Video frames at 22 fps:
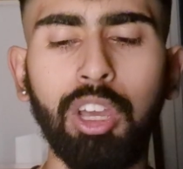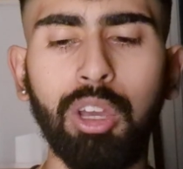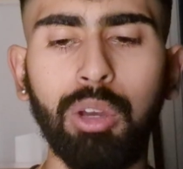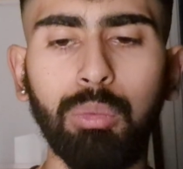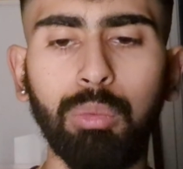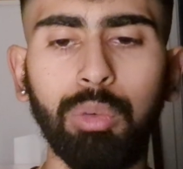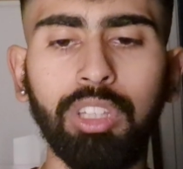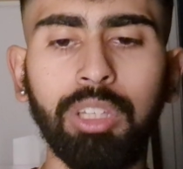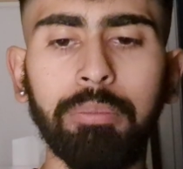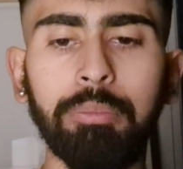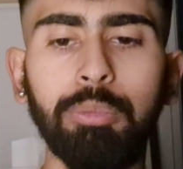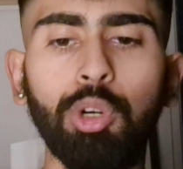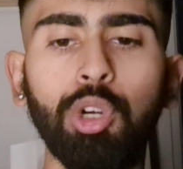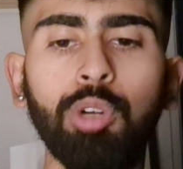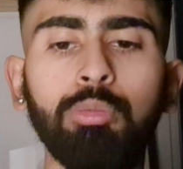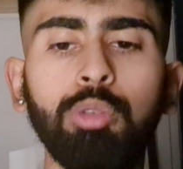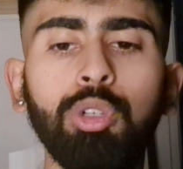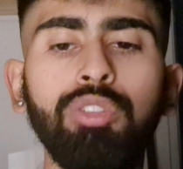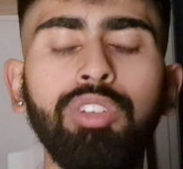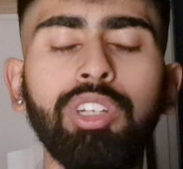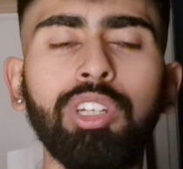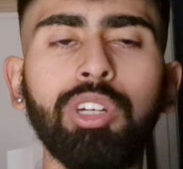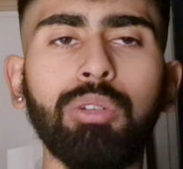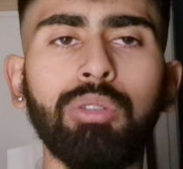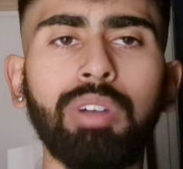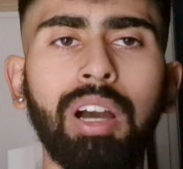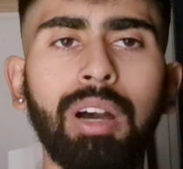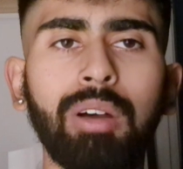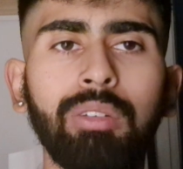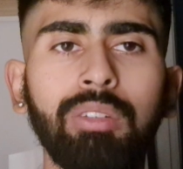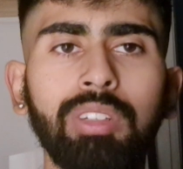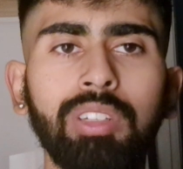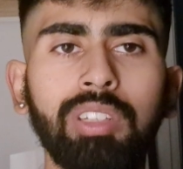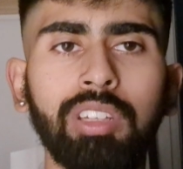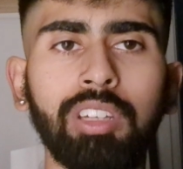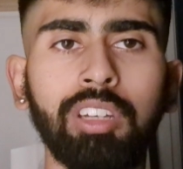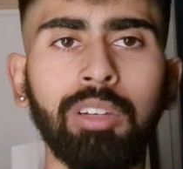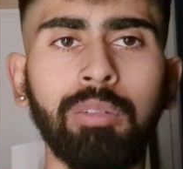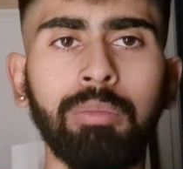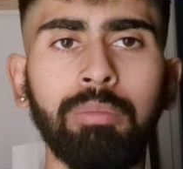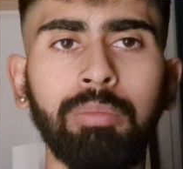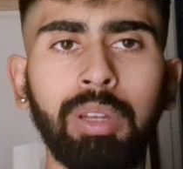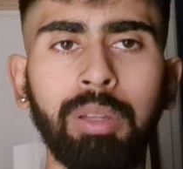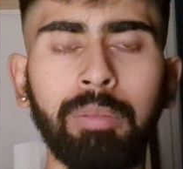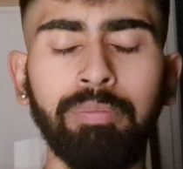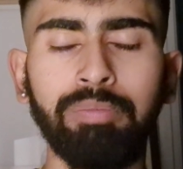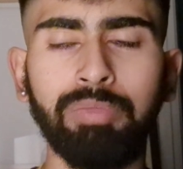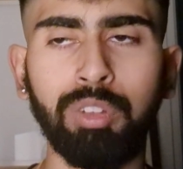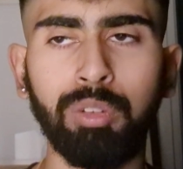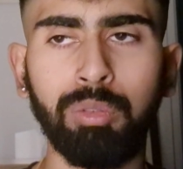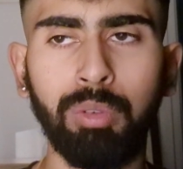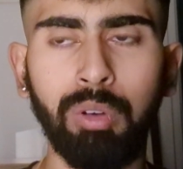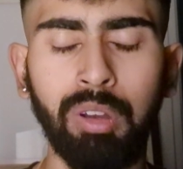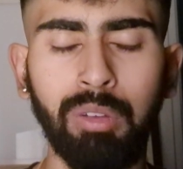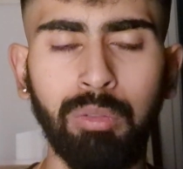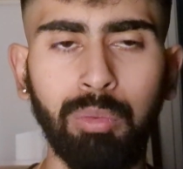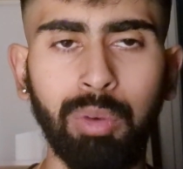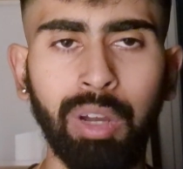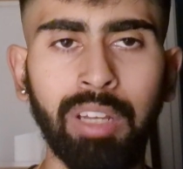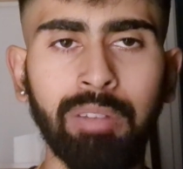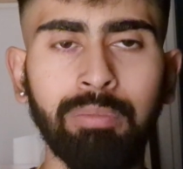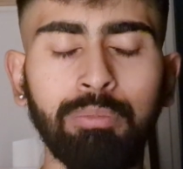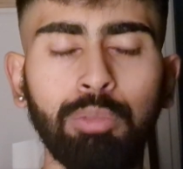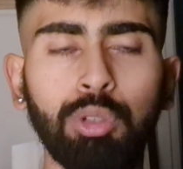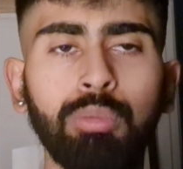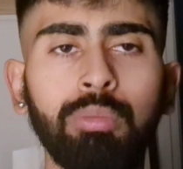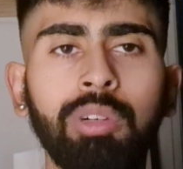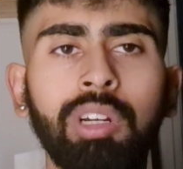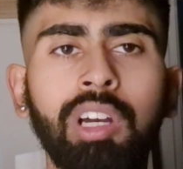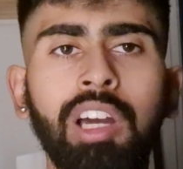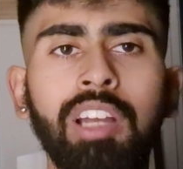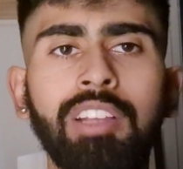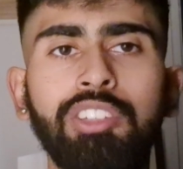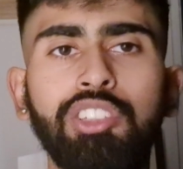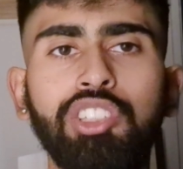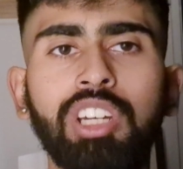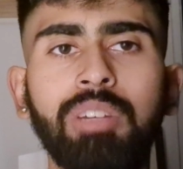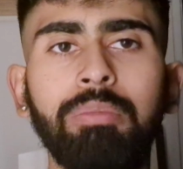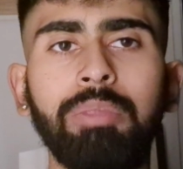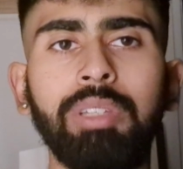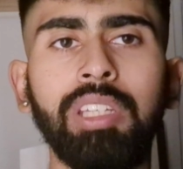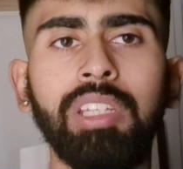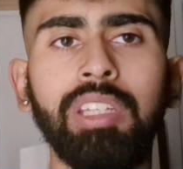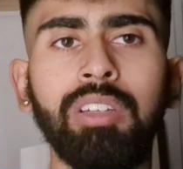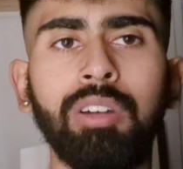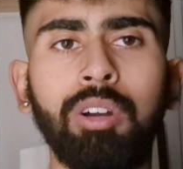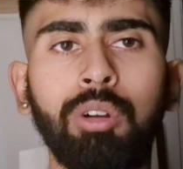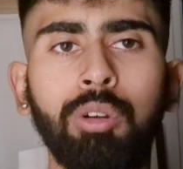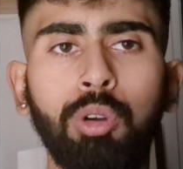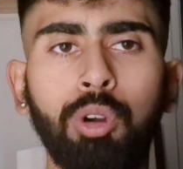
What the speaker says: with the ball moving around and when Bumrah and Shami